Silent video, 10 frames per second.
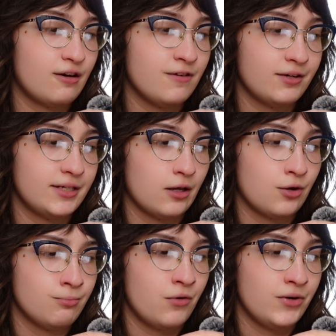a very
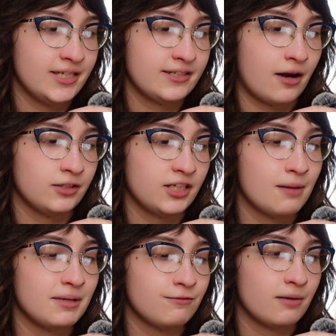low moaning sound
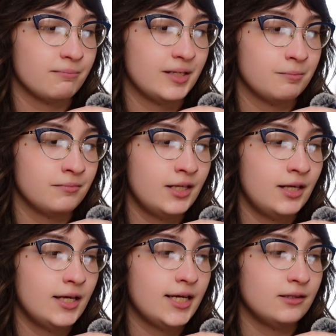coming from him.
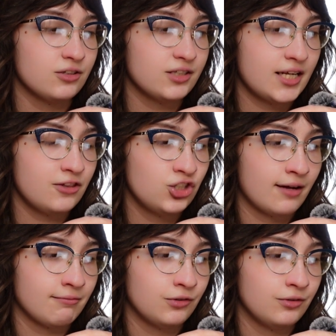He looked at the
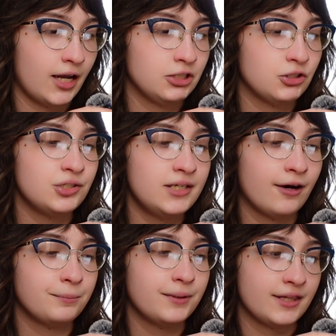shovel and couldn't
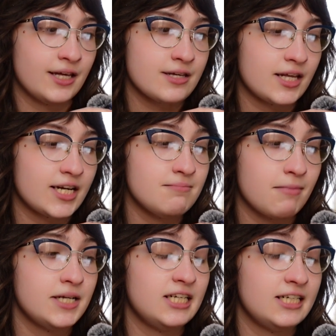help but think that he
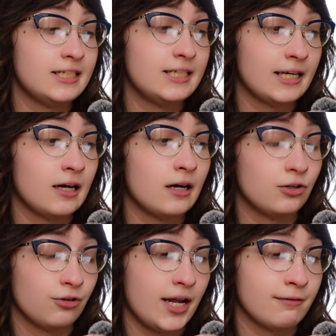might need to dig a
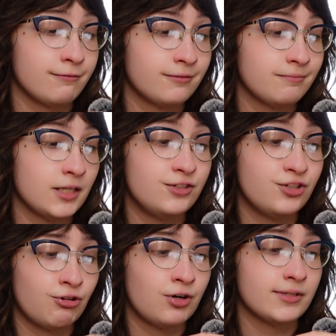grave.
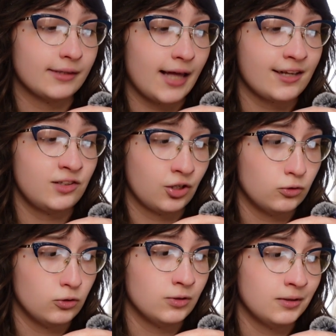Zero's last
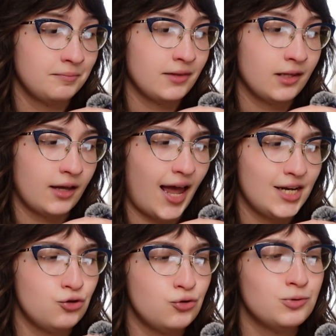hole.
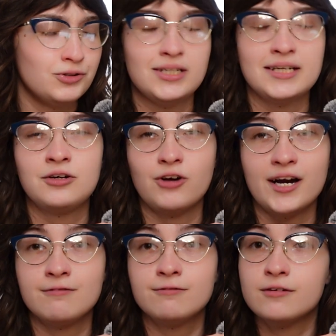And who will dig a
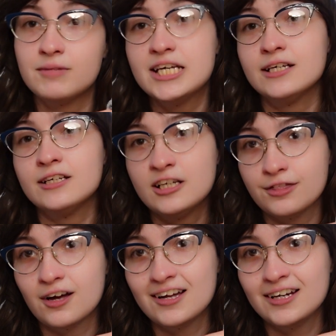grave for me? he
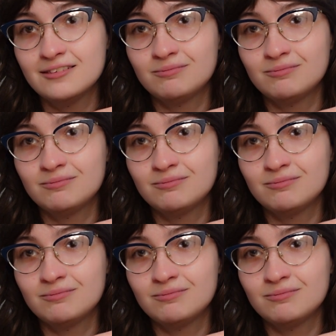thought.